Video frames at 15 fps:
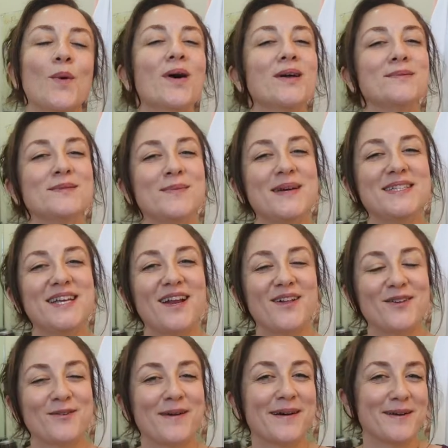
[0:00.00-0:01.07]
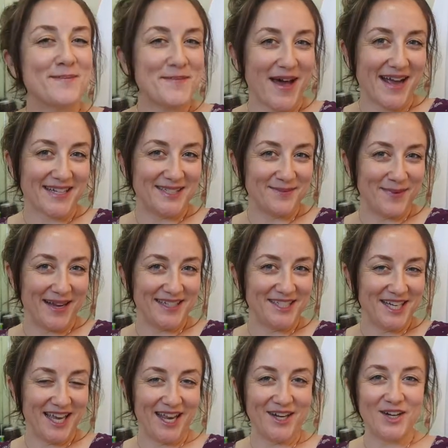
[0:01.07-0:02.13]
Welcome to my channel or welcome back to my
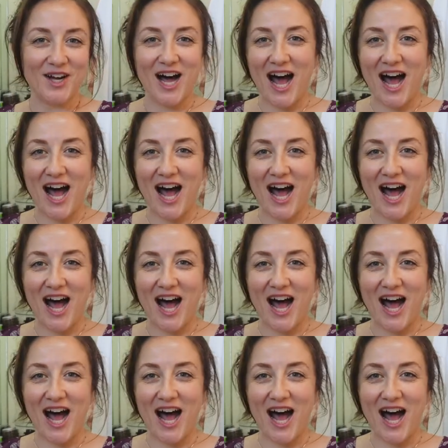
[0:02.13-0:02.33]
channel.